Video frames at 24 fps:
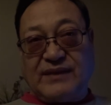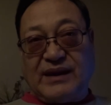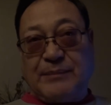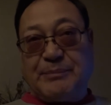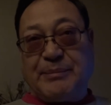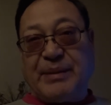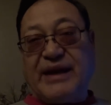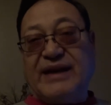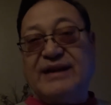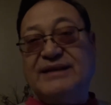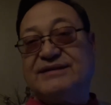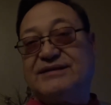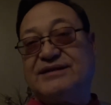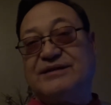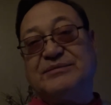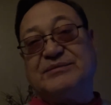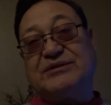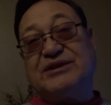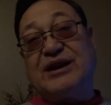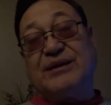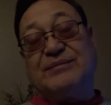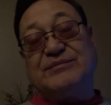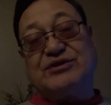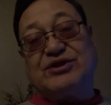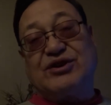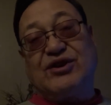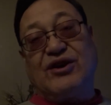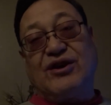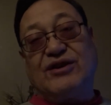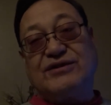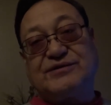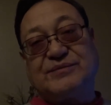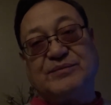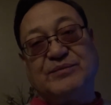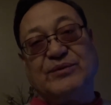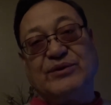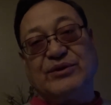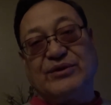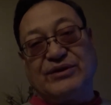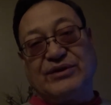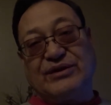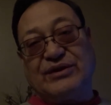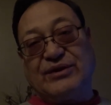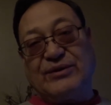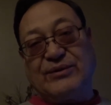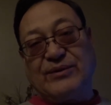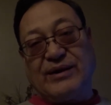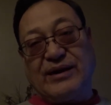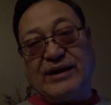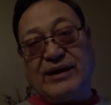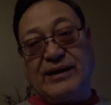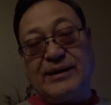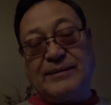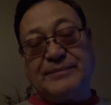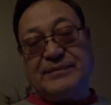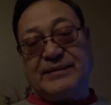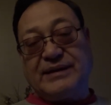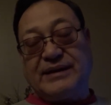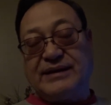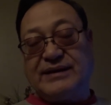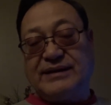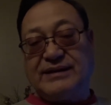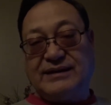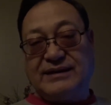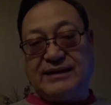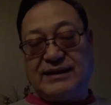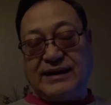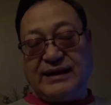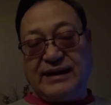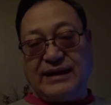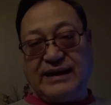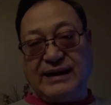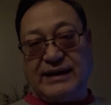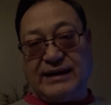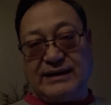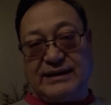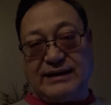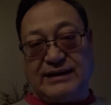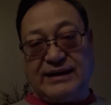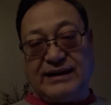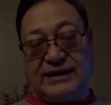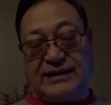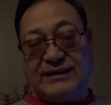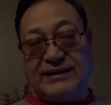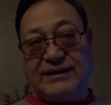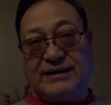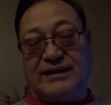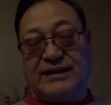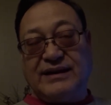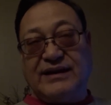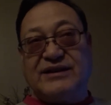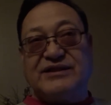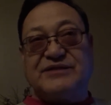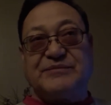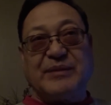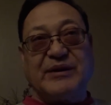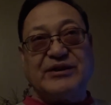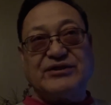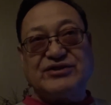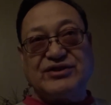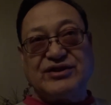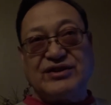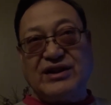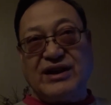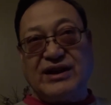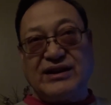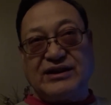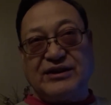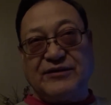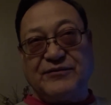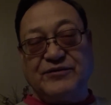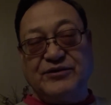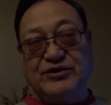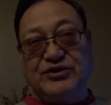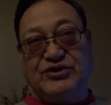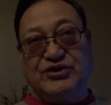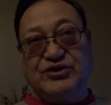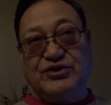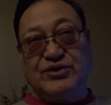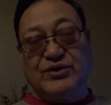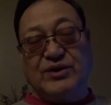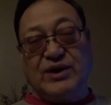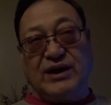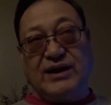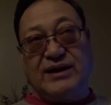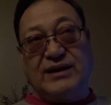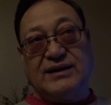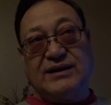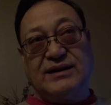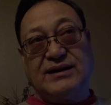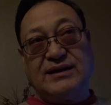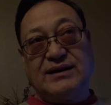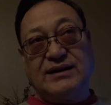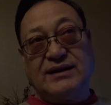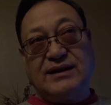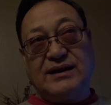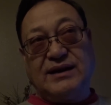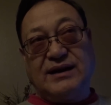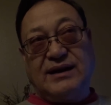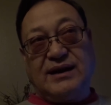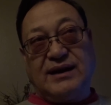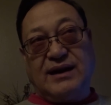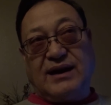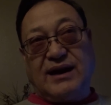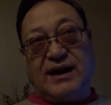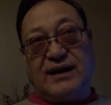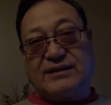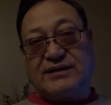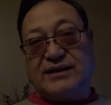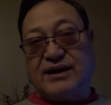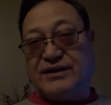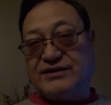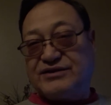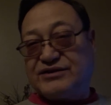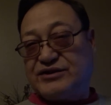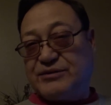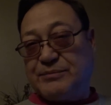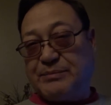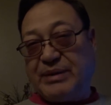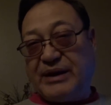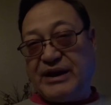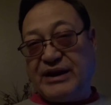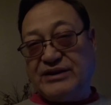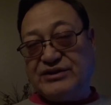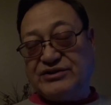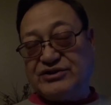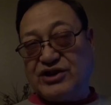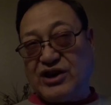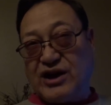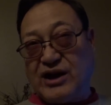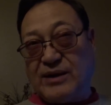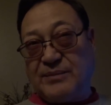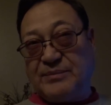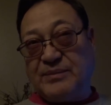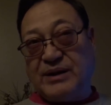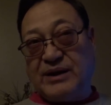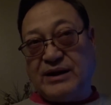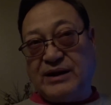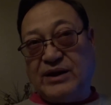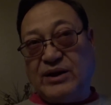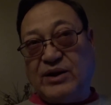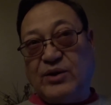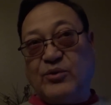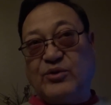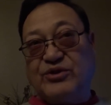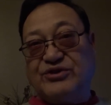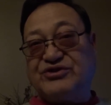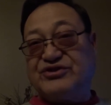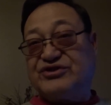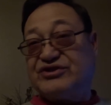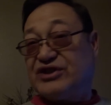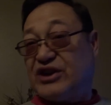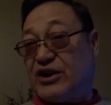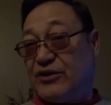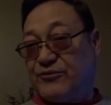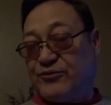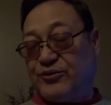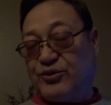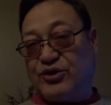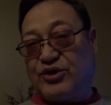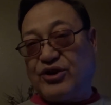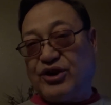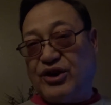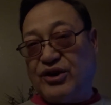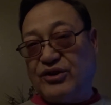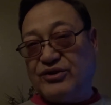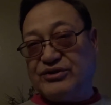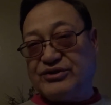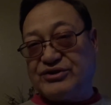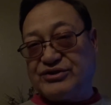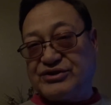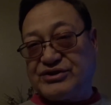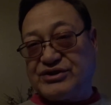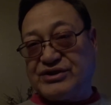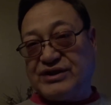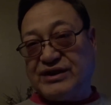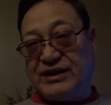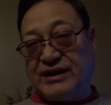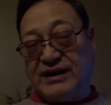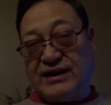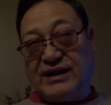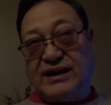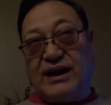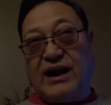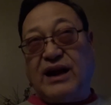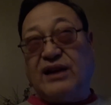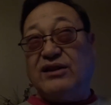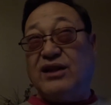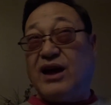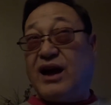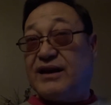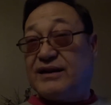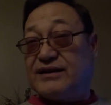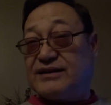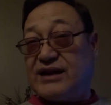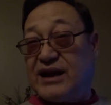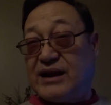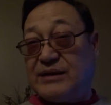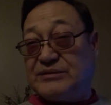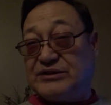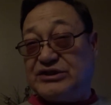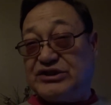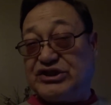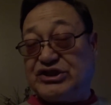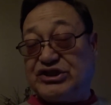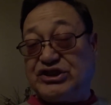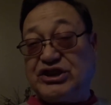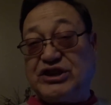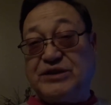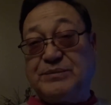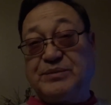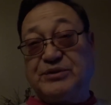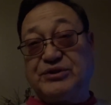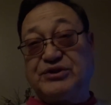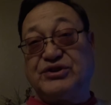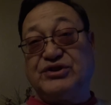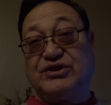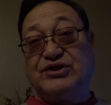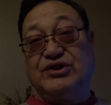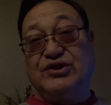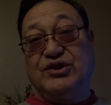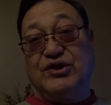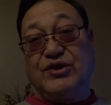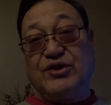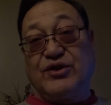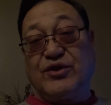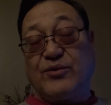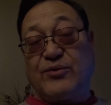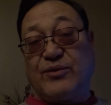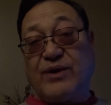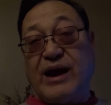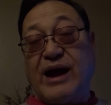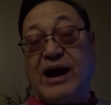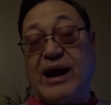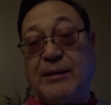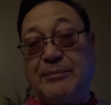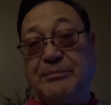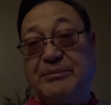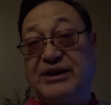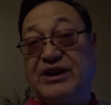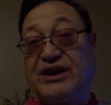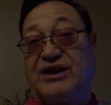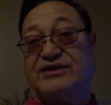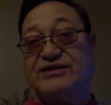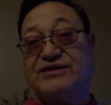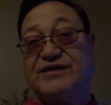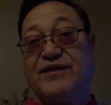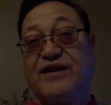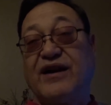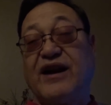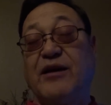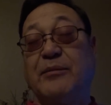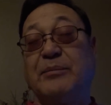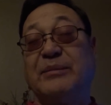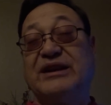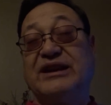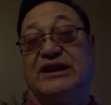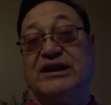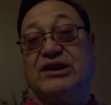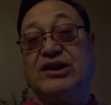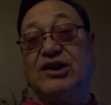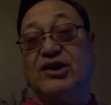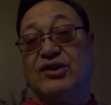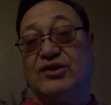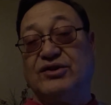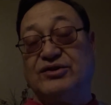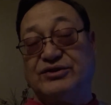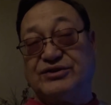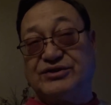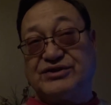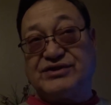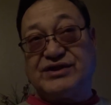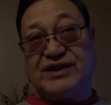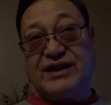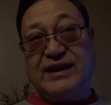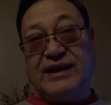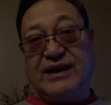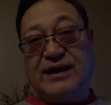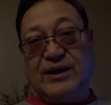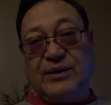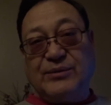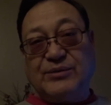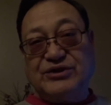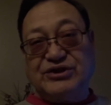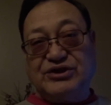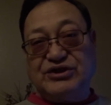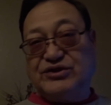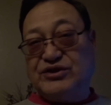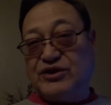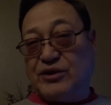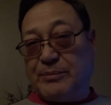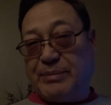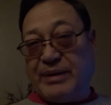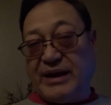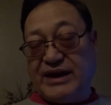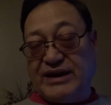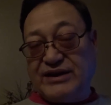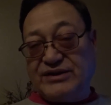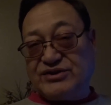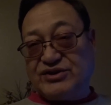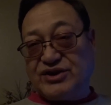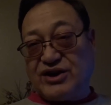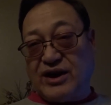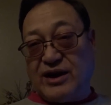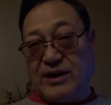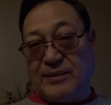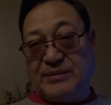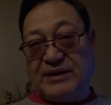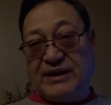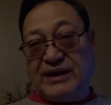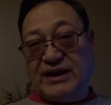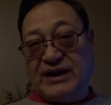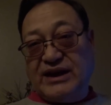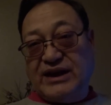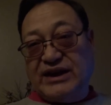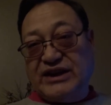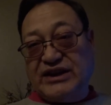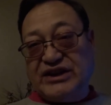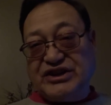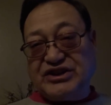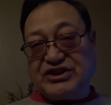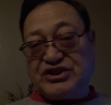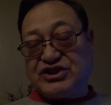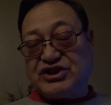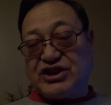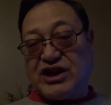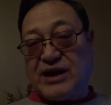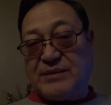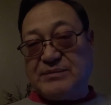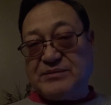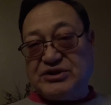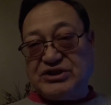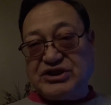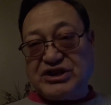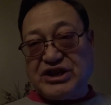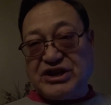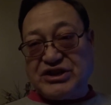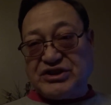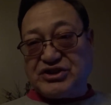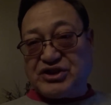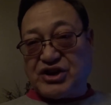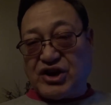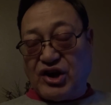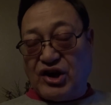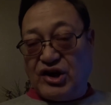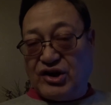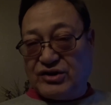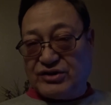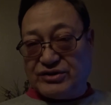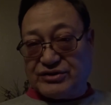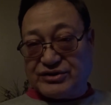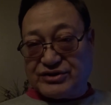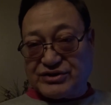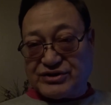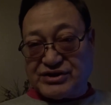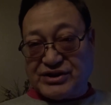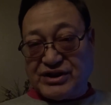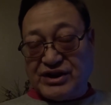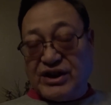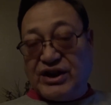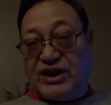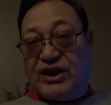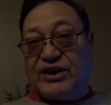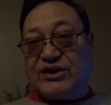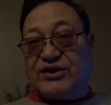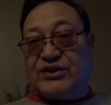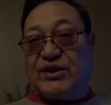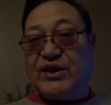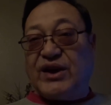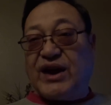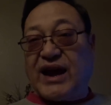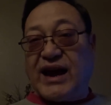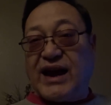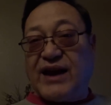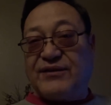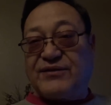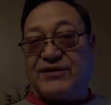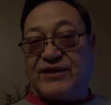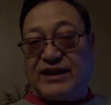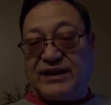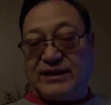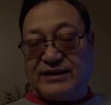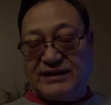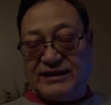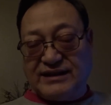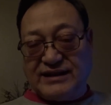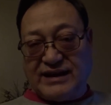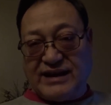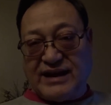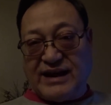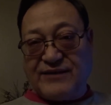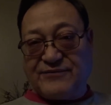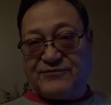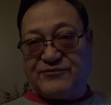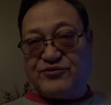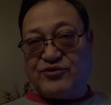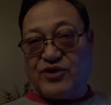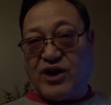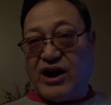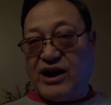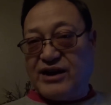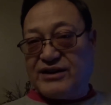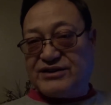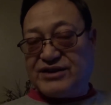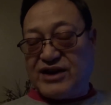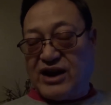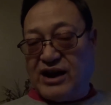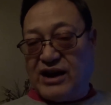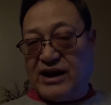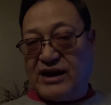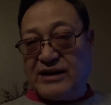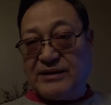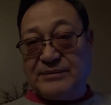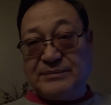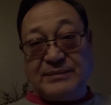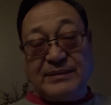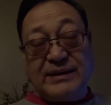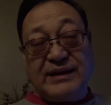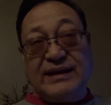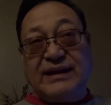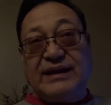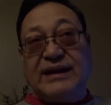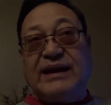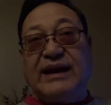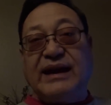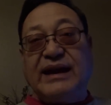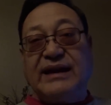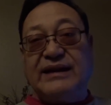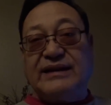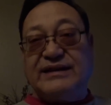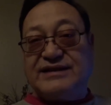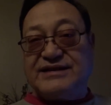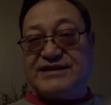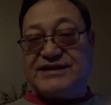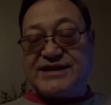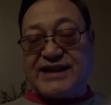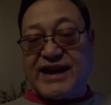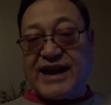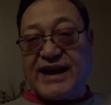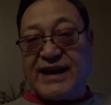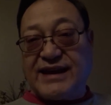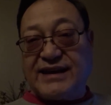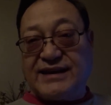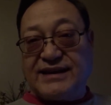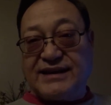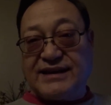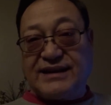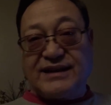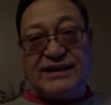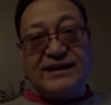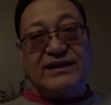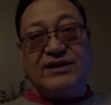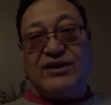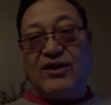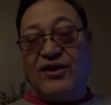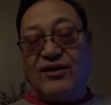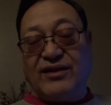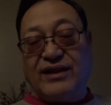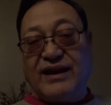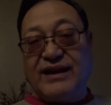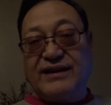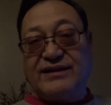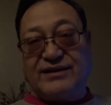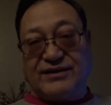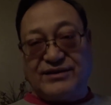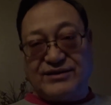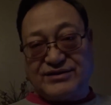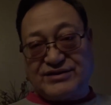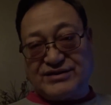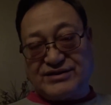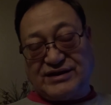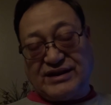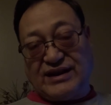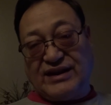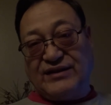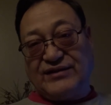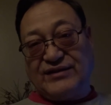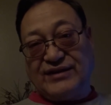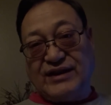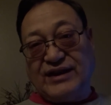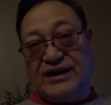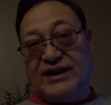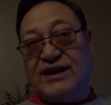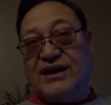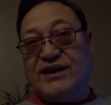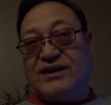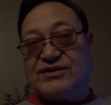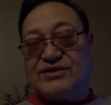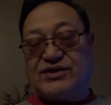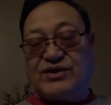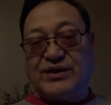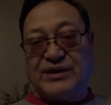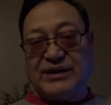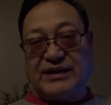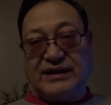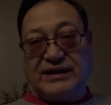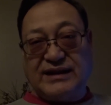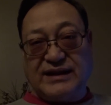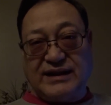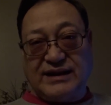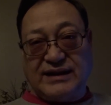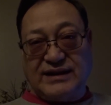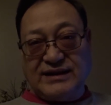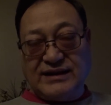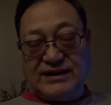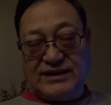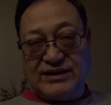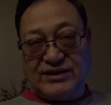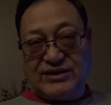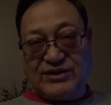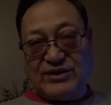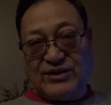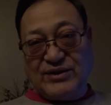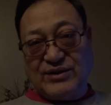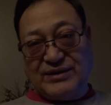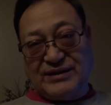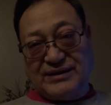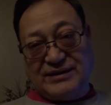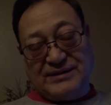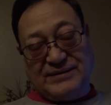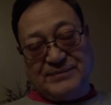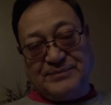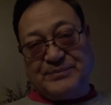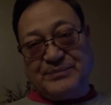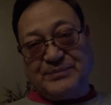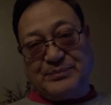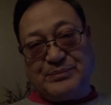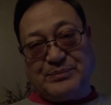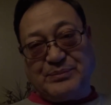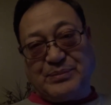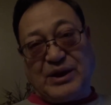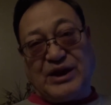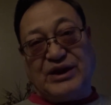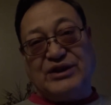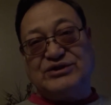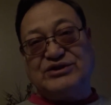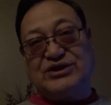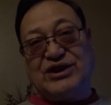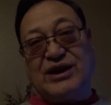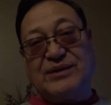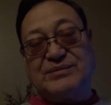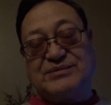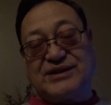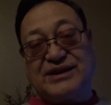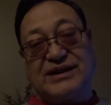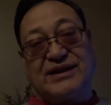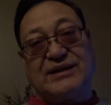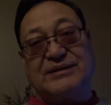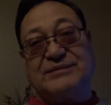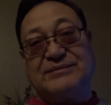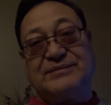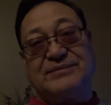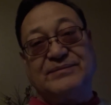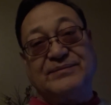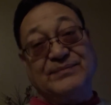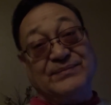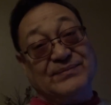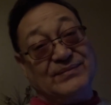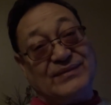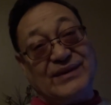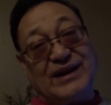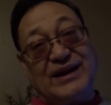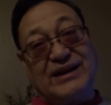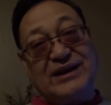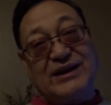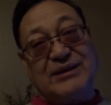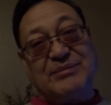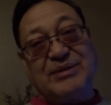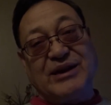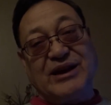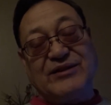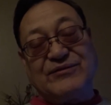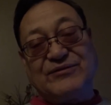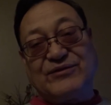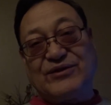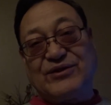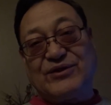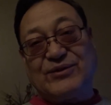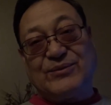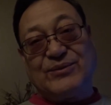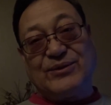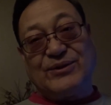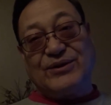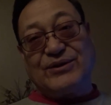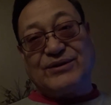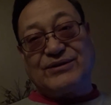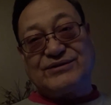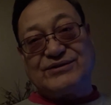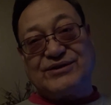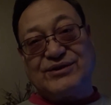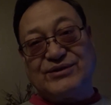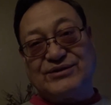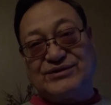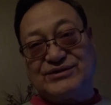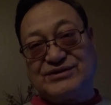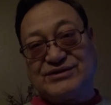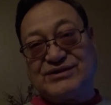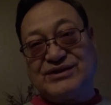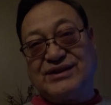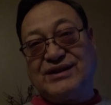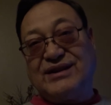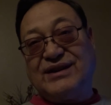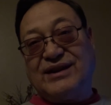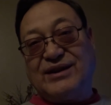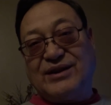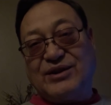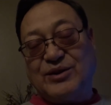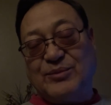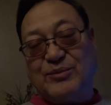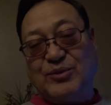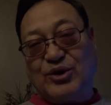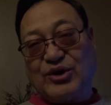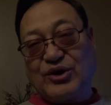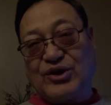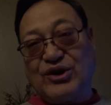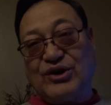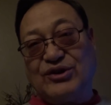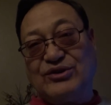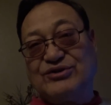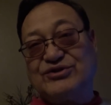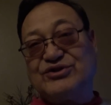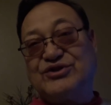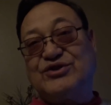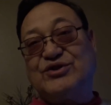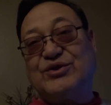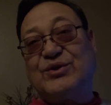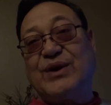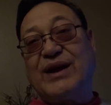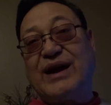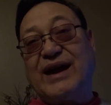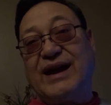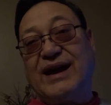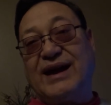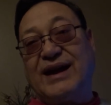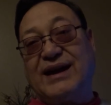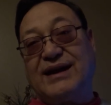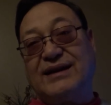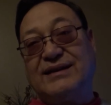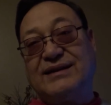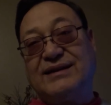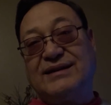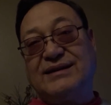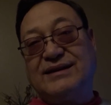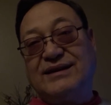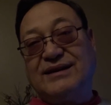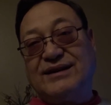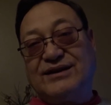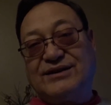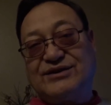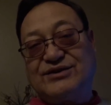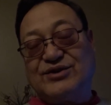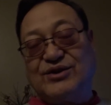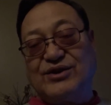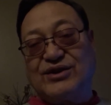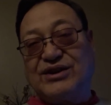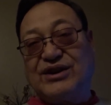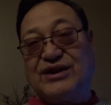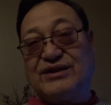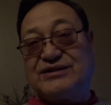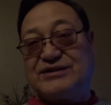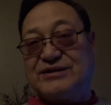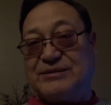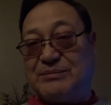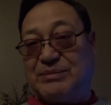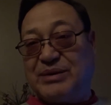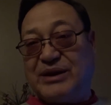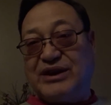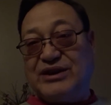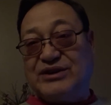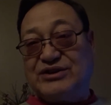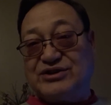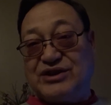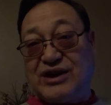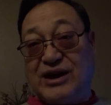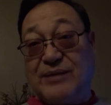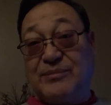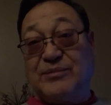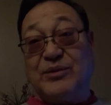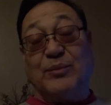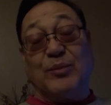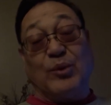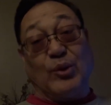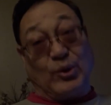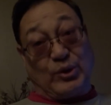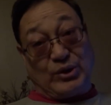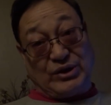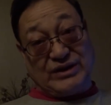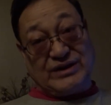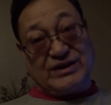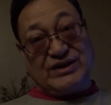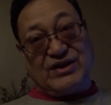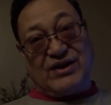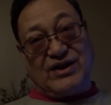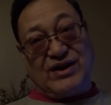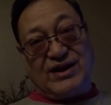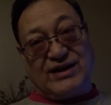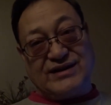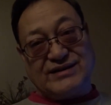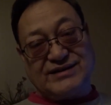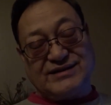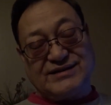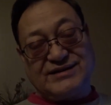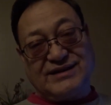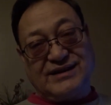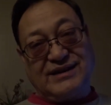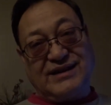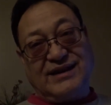paint sometimes costs more than a wrap, and especially like if you do a custom paint job with several colors, a lot of times it's cheaper to do the wrap because of how many colors. When you do a paint job, each time you change colors, you have to have dry time and sanding and all that other stuff. So you know, in paint jobs, they get paid for their work. So the more colors you add to a custom paint job, the more it costs.